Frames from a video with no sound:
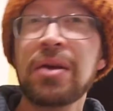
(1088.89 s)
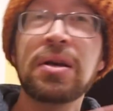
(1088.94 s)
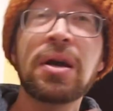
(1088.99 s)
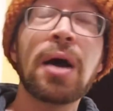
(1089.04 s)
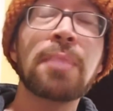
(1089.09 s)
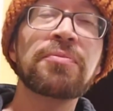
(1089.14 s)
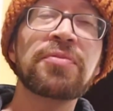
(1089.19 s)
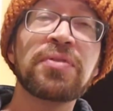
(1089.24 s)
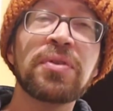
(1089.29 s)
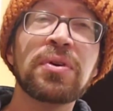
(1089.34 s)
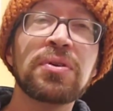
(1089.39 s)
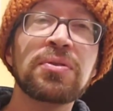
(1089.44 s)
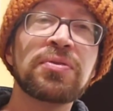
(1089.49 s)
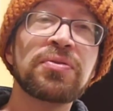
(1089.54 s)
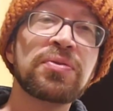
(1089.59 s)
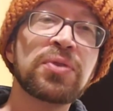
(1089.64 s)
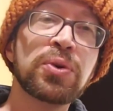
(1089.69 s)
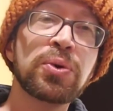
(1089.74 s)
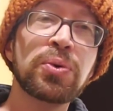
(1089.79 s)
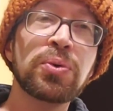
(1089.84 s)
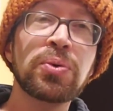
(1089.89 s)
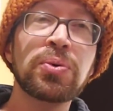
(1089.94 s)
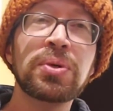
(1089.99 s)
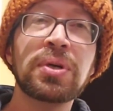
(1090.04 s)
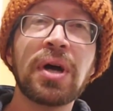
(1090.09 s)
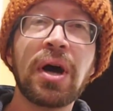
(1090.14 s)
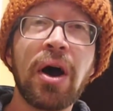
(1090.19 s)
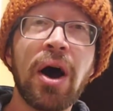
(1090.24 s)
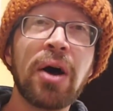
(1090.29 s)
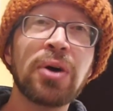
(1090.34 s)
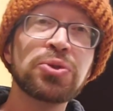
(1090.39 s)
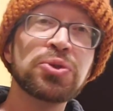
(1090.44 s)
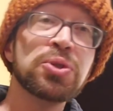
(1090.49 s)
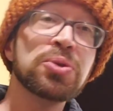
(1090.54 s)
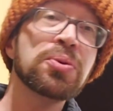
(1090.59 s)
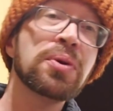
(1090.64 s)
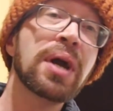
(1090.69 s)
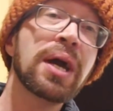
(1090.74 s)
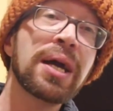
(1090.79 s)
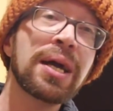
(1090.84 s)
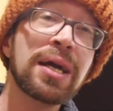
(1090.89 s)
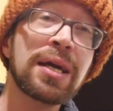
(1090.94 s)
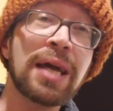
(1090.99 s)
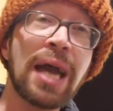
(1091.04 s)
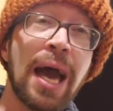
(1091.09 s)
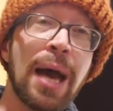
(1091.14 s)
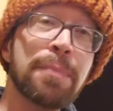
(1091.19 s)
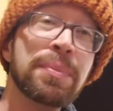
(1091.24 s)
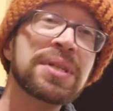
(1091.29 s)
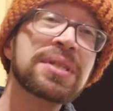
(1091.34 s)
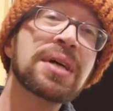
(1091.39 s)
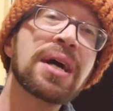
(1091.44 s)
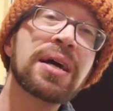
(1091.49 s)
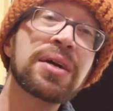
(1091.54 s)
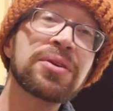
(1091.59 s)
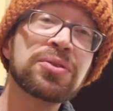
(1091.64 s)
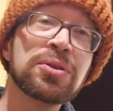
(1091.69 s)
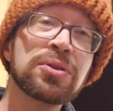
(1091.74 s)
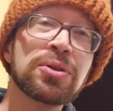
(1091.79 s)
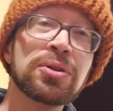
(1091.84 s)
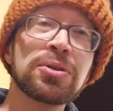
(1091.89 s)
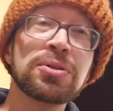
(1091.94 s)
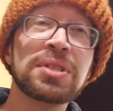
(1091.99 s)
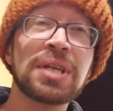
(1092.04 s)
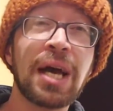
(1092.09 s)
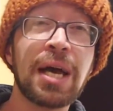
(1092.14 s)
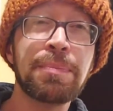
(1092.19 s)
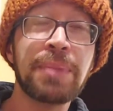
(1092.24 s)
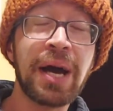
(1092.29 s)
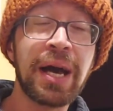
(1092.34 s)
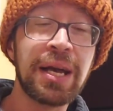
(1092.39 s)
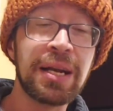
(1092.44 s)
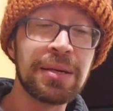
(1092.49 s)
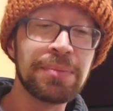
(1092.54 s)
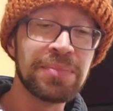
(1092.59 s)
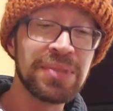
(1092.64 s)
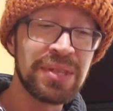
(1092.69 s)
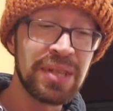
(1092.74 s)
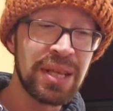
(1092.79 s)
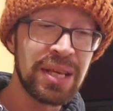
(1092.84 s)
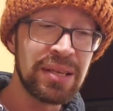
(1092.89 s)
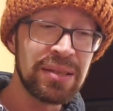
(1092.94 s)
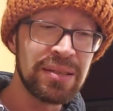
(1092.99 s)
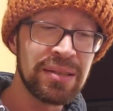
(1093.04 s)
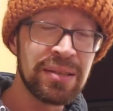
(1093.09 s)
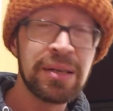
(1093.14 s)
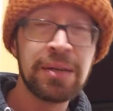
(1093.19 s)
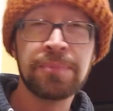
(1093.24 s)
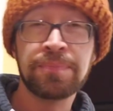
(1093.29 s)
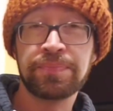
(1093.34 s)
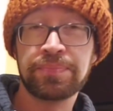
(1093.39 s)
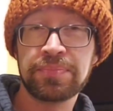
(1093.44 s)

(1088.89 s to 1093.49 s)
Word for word: comfort food, entree, appetizer type items. This,